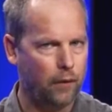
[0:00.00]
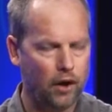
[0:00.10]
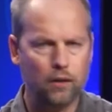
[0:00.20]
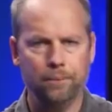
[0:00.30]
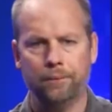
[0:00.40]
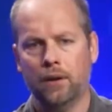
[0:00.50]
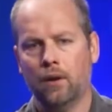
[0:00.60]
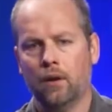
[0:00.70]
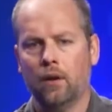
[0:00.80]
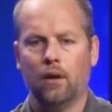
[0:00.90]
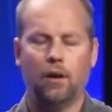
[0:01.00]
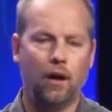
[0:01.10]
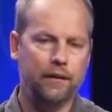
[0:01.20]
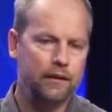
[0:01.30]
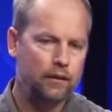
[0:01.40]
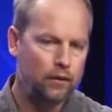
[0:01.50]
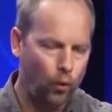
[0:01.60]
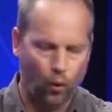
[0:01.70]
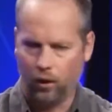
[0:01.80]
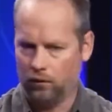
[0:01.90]
model
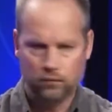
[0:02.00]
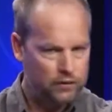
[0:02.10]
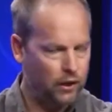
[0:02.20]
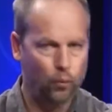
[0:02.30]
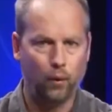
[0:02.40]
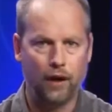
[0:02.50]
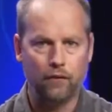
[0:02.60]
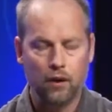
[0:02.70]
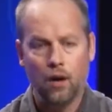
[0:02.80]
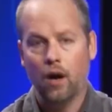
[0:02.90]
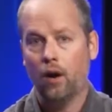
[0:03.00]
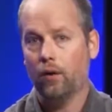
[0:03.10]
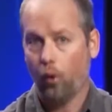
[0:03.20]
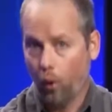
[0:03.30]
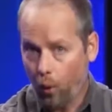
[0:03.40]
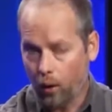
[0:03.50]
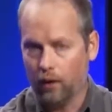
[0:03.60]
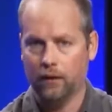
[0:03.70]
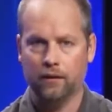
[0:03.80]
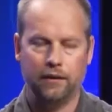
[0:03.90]
or whatever.
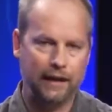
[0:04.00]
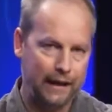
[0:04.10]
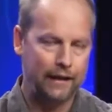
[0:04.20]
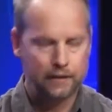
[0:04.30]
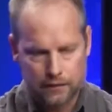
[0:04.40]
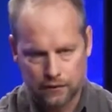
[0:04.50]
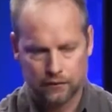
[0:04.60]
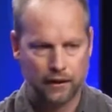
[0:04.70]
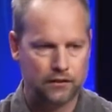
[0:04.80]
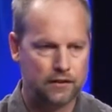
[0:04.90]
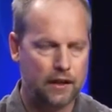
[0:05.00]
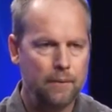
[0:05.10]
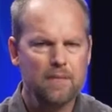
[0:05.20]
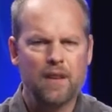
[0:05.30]
And I should say,